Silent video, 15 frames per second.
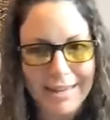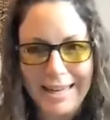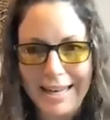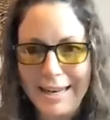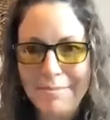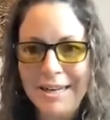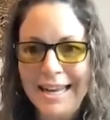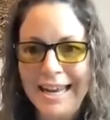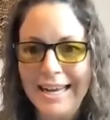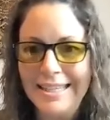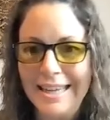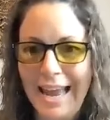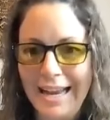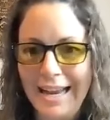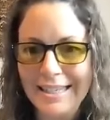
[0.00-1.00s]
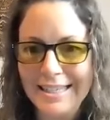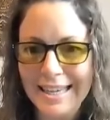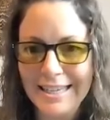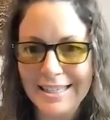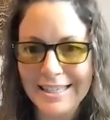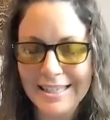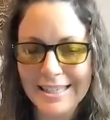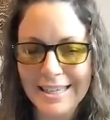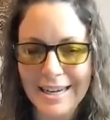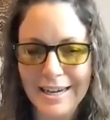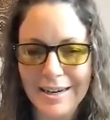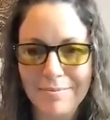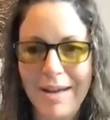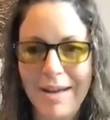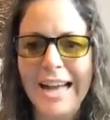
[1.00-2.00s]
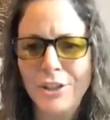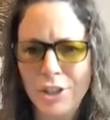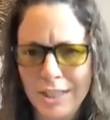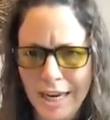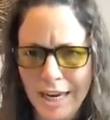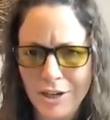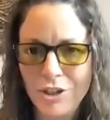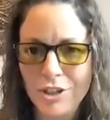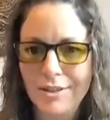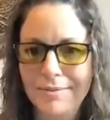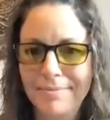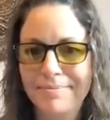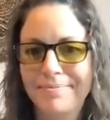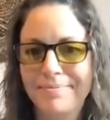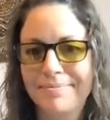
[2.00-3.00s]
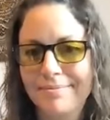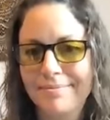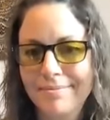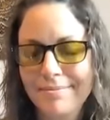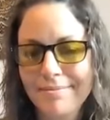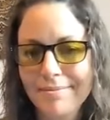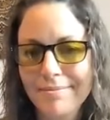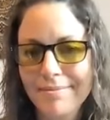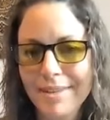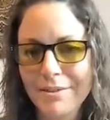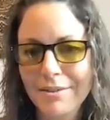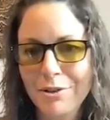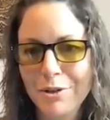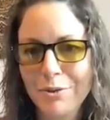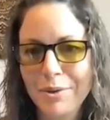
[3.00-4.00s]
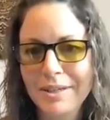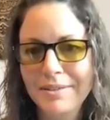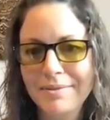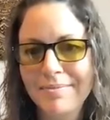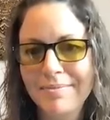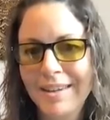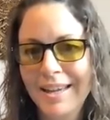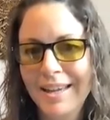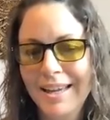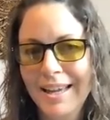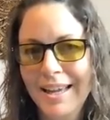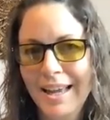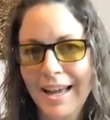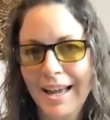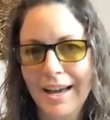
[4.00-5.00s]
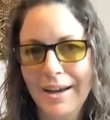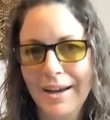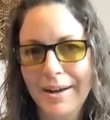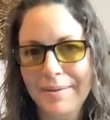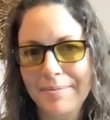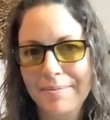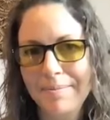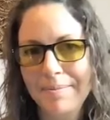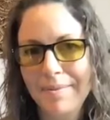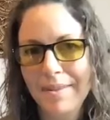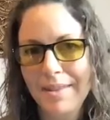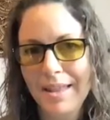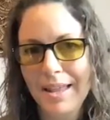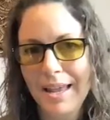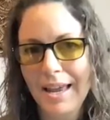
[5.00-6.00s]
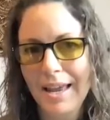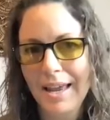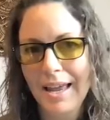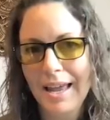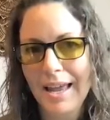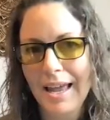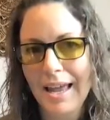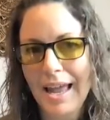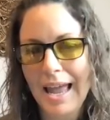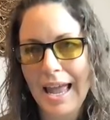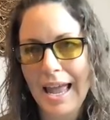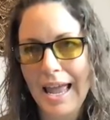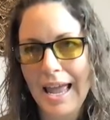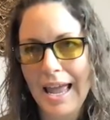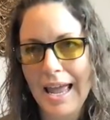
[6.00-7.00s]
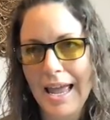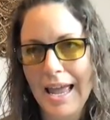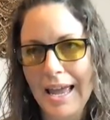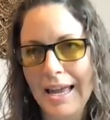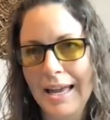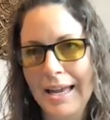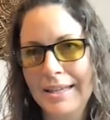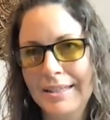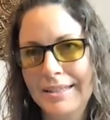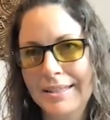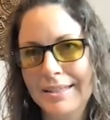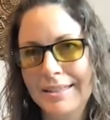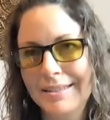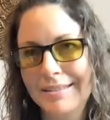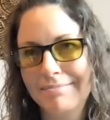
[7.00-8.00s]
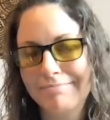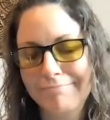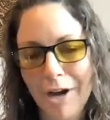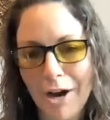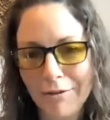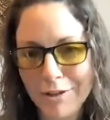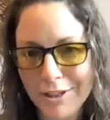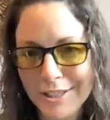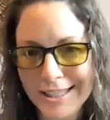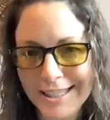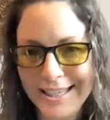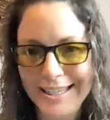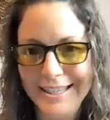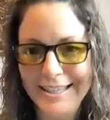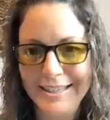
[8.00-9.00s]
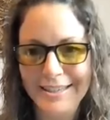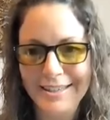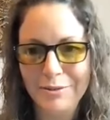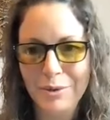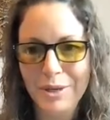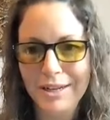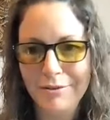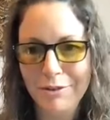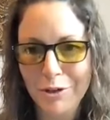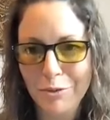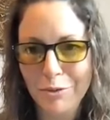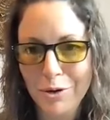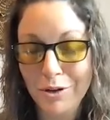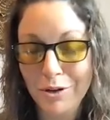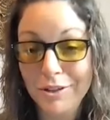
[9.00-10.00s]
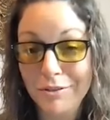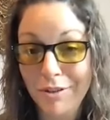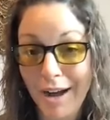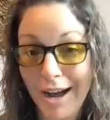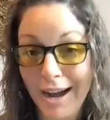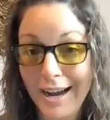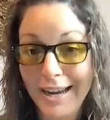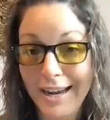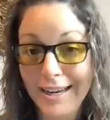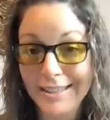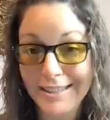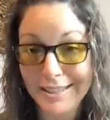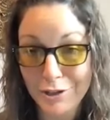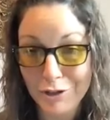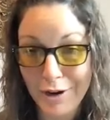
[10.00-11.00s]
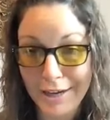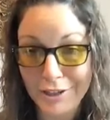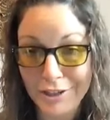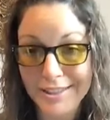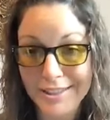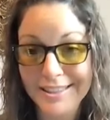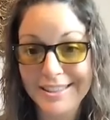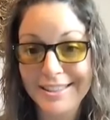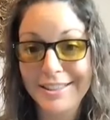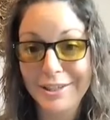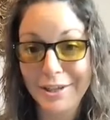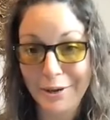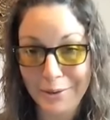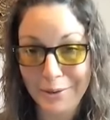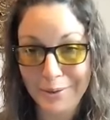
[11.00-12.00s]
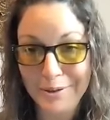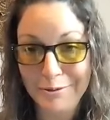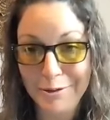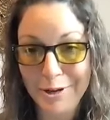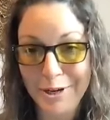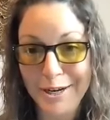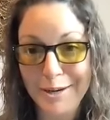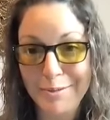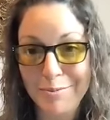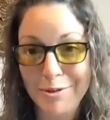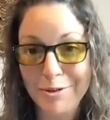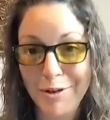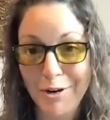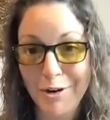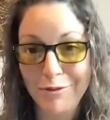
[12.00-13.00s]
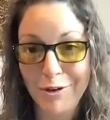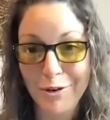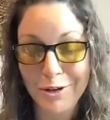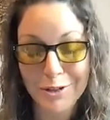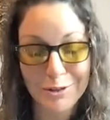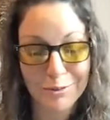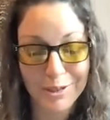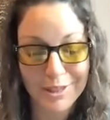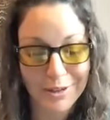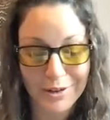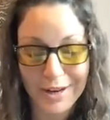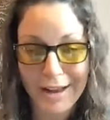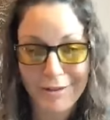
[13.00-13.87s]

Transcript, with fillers: eliminate excess um, agitation, if you will. Um, and obviously, we live in a world of high distractions. So if we're going to improve our focus, we don't